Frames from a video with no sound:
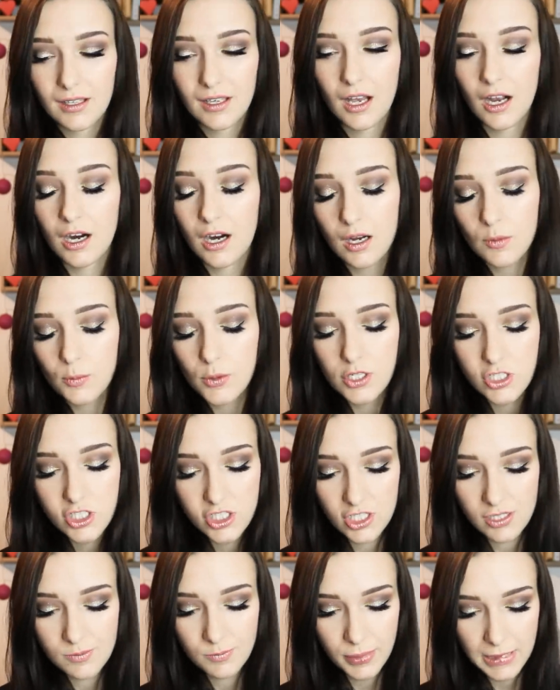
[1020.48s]
A couple
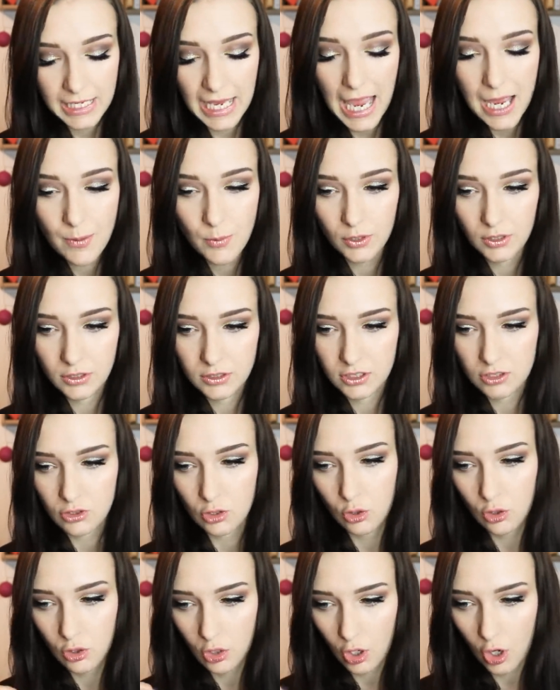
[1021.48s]
should be able to
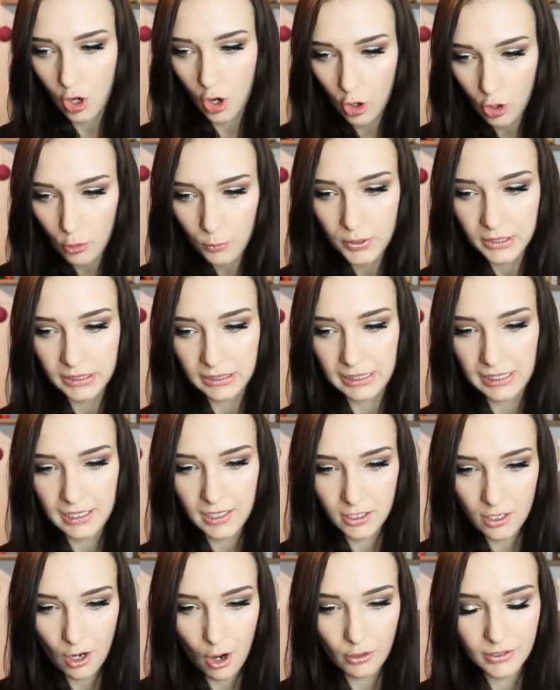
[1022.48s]
talk openly
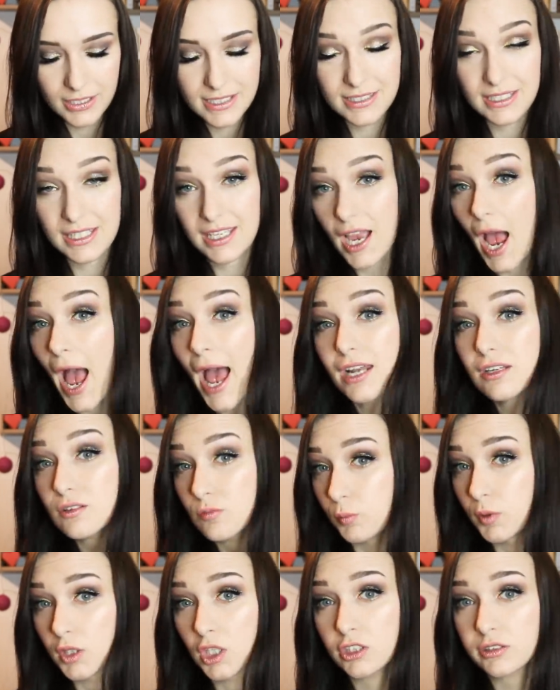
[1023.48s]
and honestly and
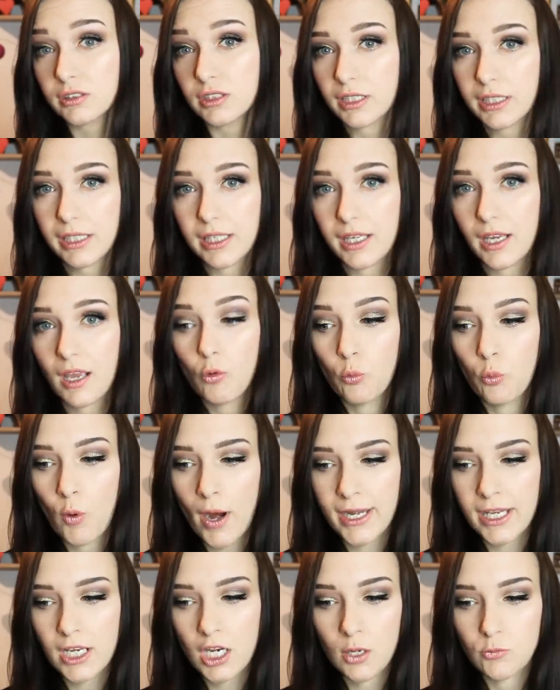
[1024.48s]
bluntly when
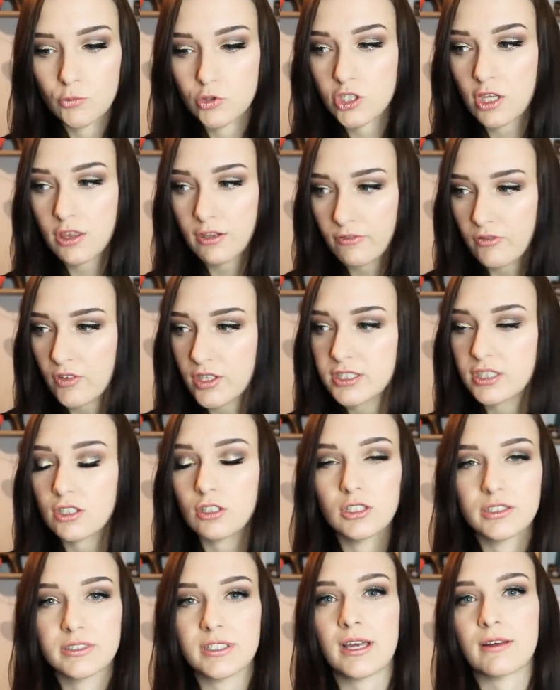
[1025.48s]
it comes to the
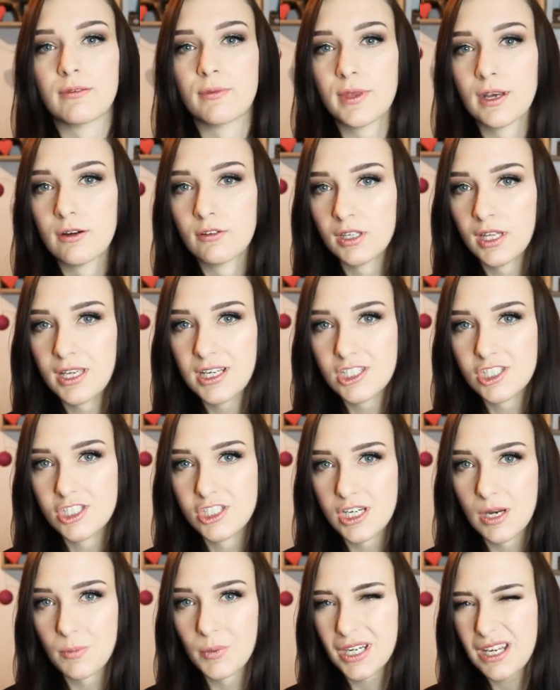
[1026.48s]
physical side of their
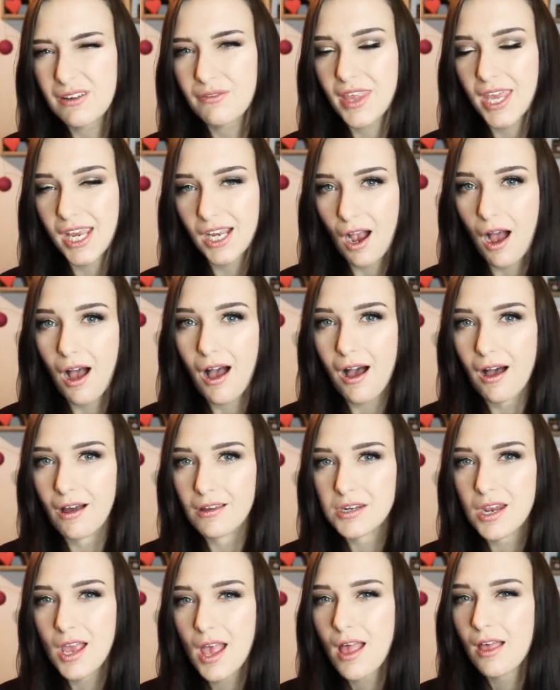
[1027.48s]
relationship. And if they
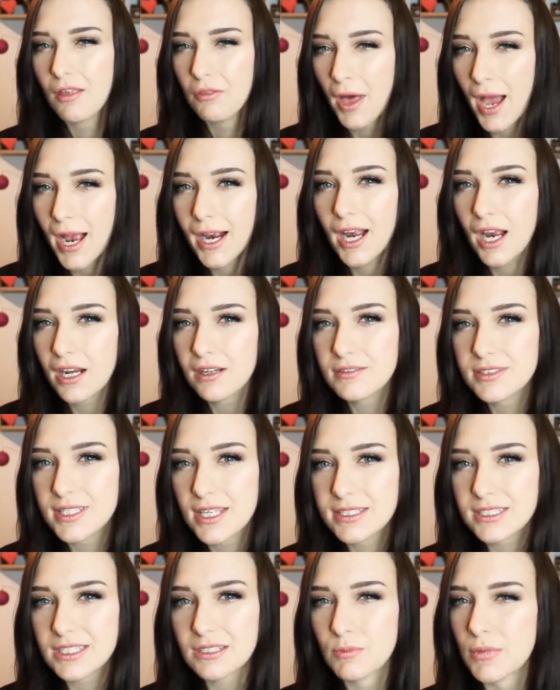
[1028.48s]
can't, that kind of
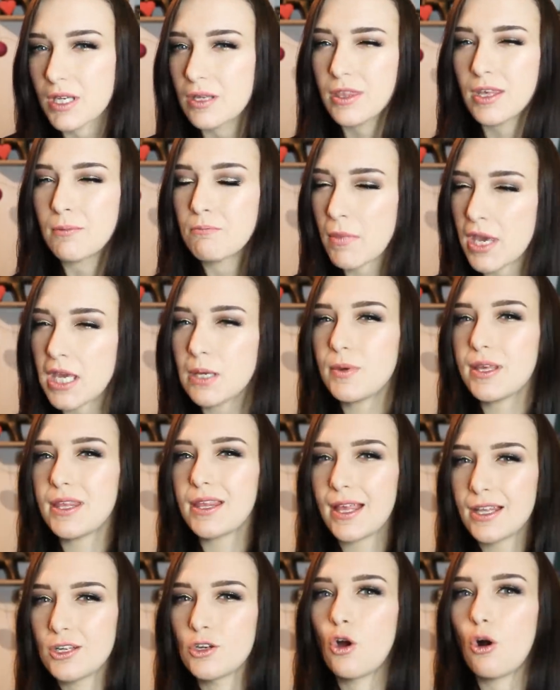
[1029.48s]
says to me that maybe
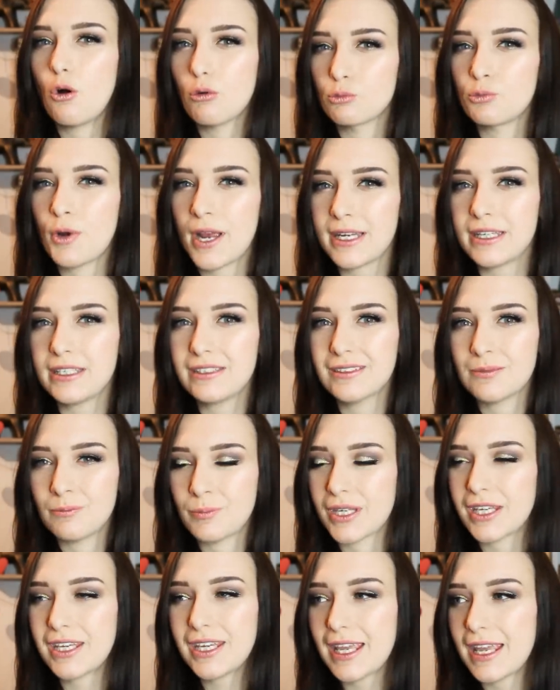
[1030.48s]
they're not ready to
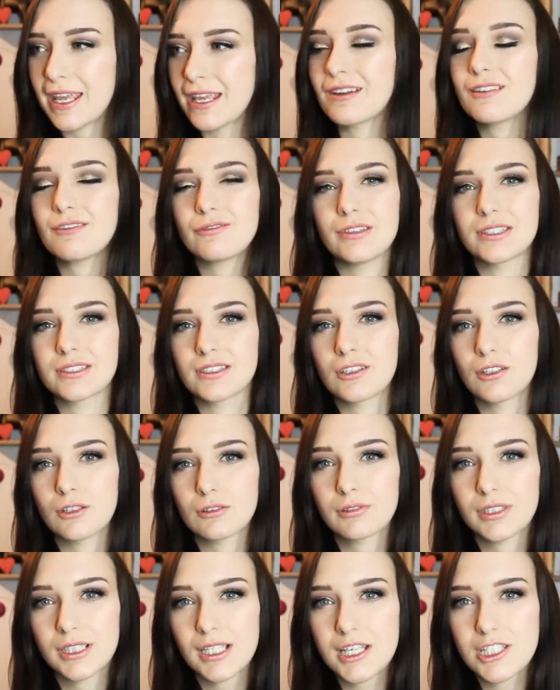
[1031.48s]
be in a physical
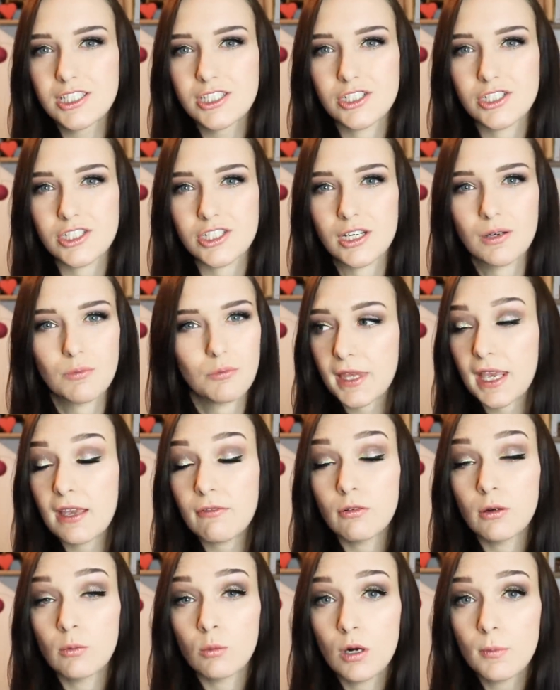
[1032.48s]
relationship. If
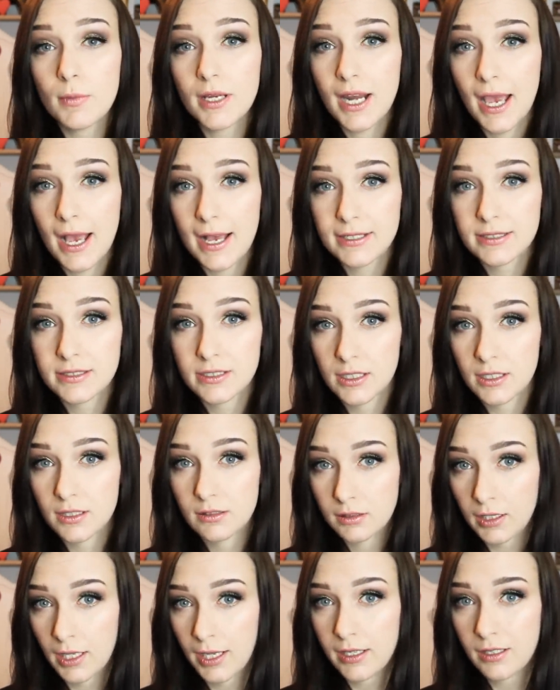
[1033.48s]
a woman has to,
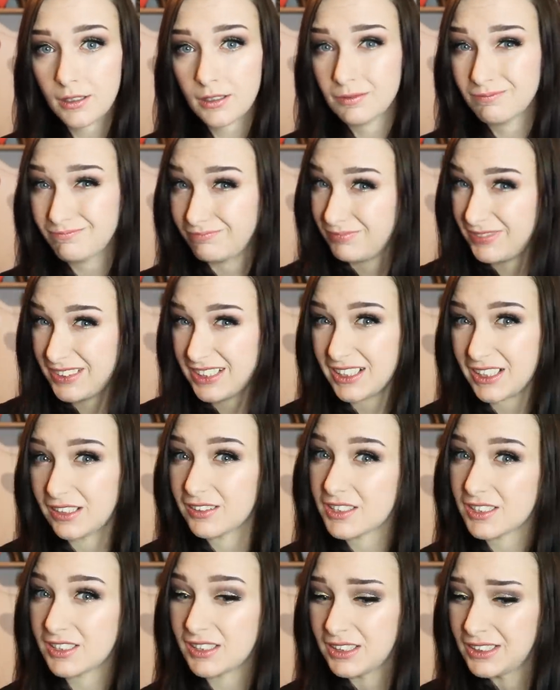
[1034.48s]
like, you know,
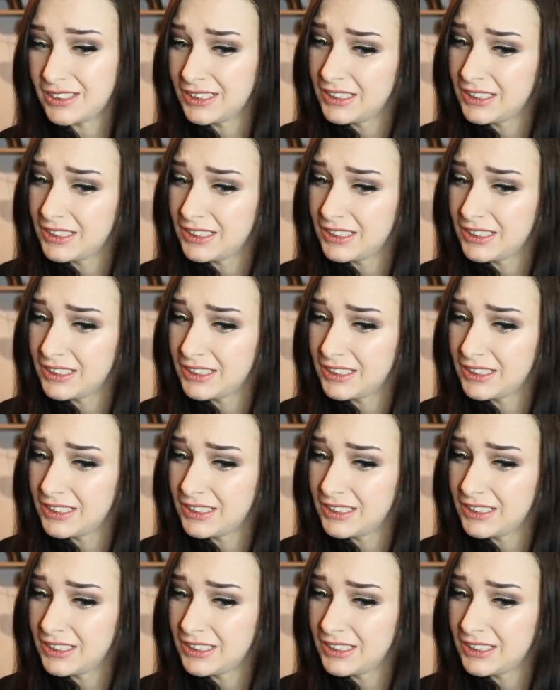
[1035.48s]
just...